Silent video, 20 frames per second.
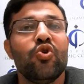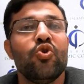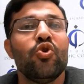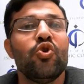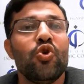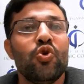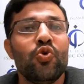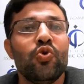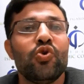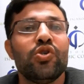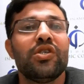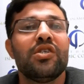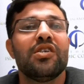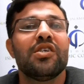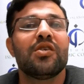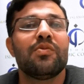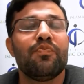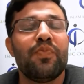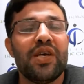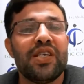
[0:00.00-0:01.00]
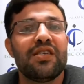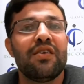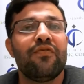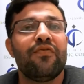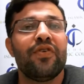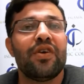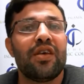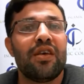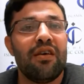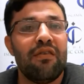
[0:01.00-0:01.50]
you use the
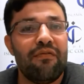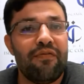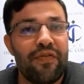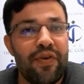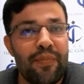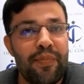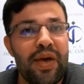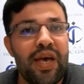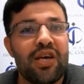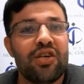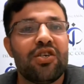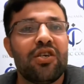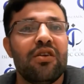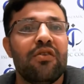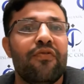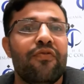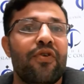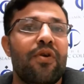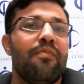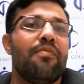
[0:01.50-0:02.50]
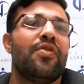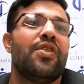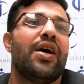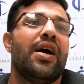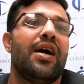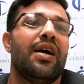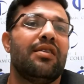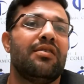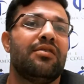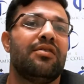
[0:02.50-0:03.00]
specific information from
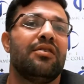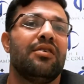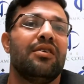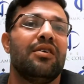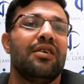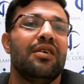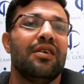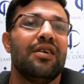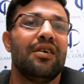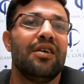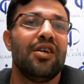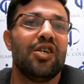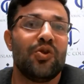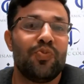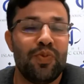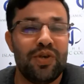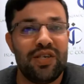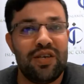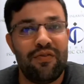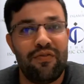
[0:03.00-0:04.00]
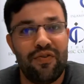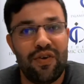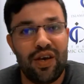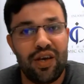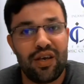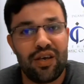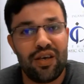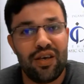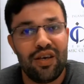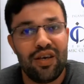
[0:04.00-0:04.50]
that
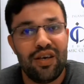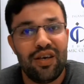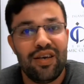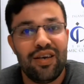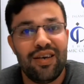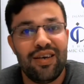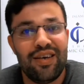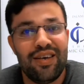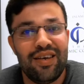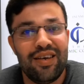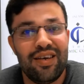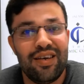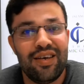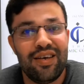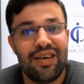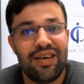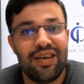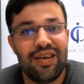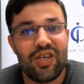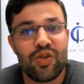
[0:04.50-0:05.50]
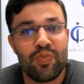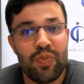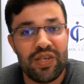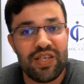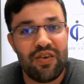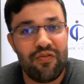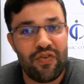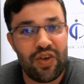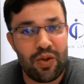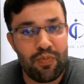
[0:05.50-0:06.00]
specific
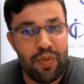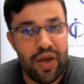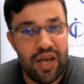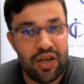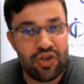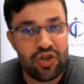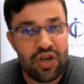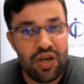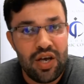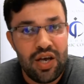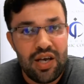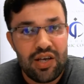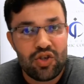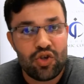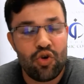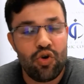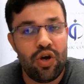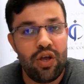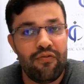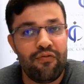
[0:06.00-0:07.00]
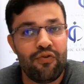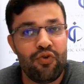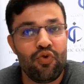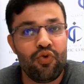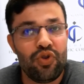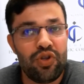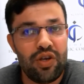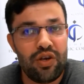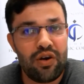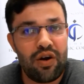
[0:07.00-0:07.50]
page. So if
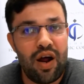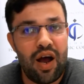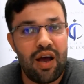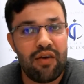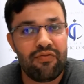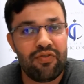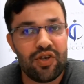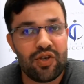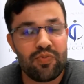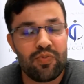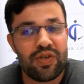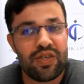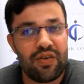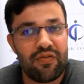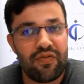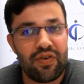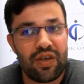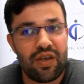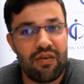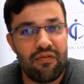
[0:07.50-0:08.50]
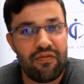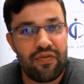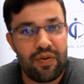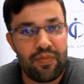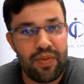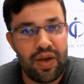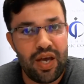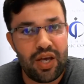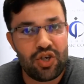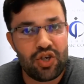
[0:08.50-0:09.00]
you derive the specific
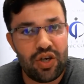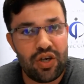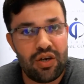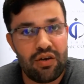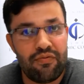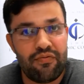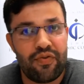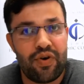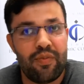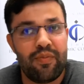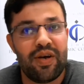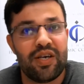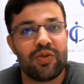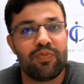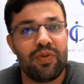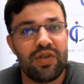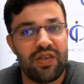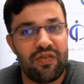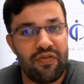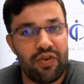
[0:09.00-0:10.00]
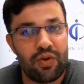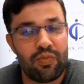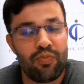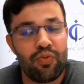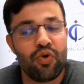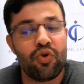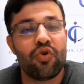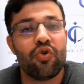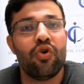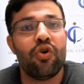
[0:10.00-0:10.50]
information from a specific
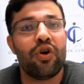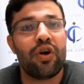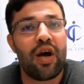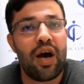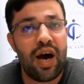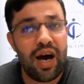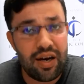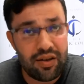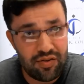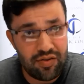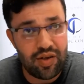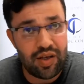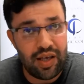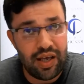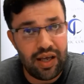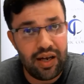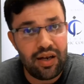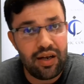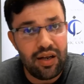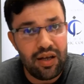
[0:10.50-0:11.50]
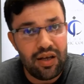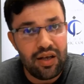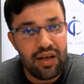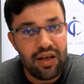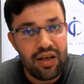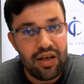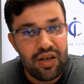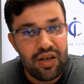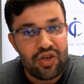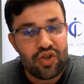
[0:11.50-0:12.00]
book or article,
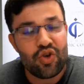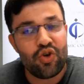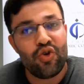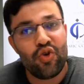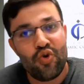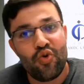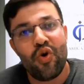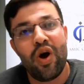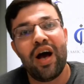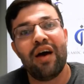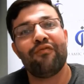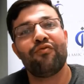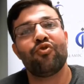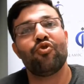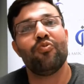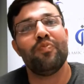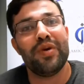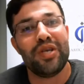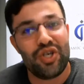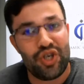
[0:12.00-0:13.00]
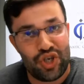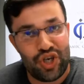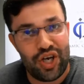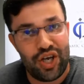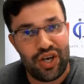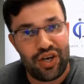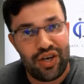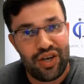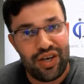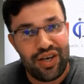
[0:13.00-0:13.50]
so you have to
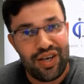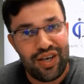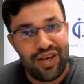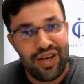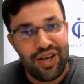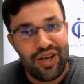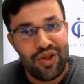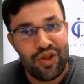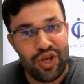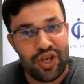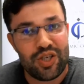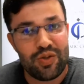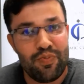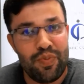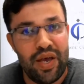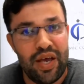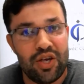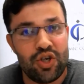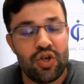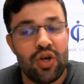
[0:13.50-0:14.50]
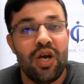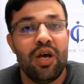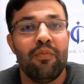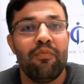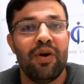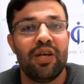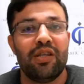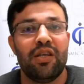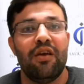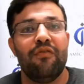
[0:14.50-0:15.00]
mention this page.
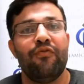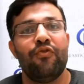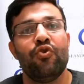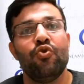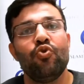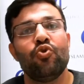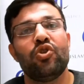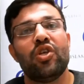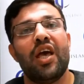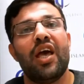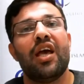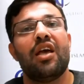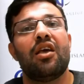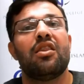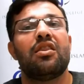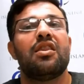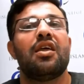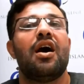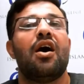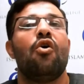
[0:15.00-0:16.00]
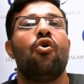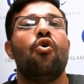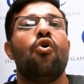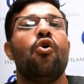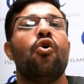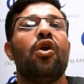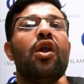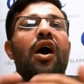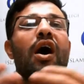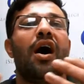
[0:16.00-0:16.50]
But if you take the
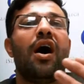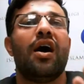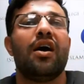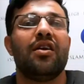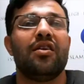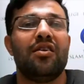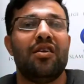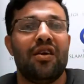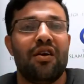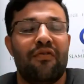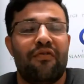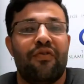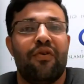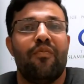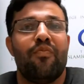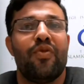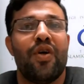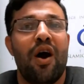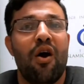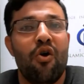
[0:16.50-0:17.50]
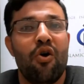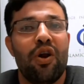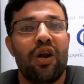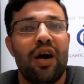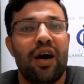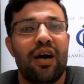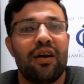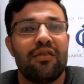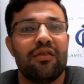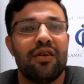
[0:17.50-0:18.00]
whole idea from the whole
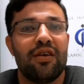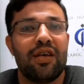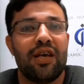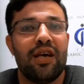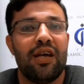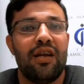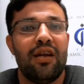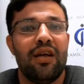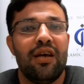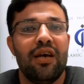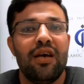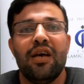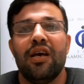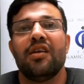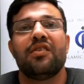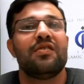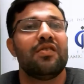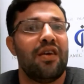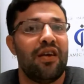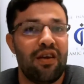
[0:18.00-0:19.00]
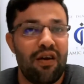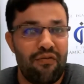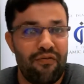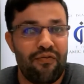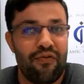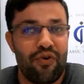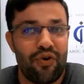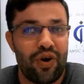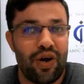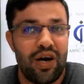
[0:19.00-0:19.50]
article, it's enough
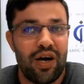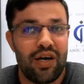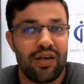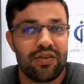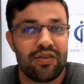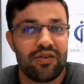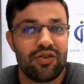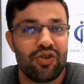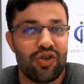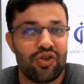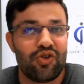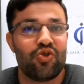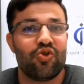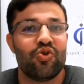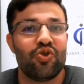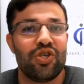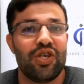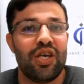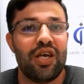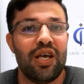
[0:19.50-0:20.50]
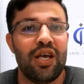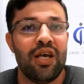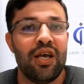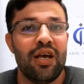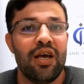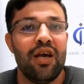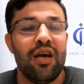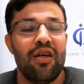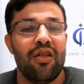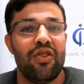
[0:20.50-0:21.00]
for us just to see
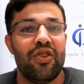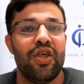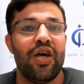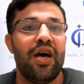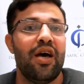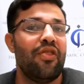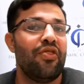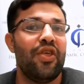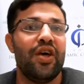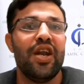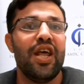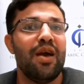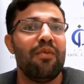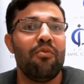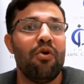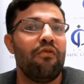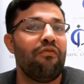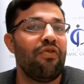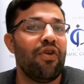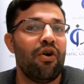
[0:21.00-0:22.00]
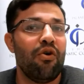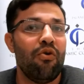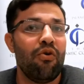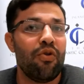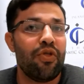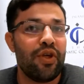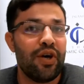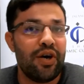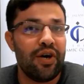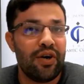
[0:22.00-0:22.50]
the name of the
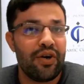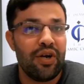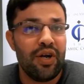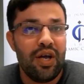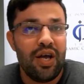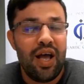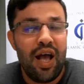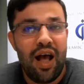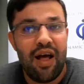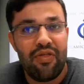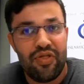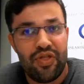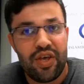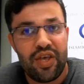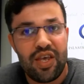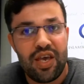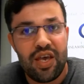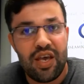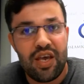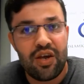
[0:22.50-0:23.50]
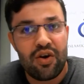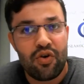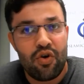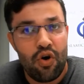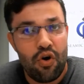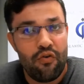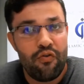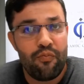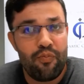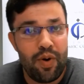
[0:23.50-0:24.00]
author and the year
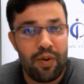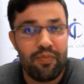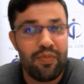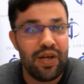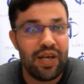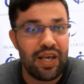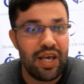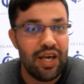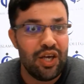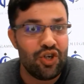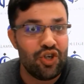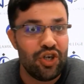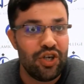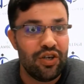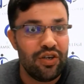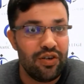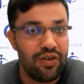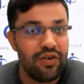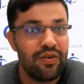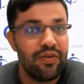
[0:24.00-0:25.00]
of publication.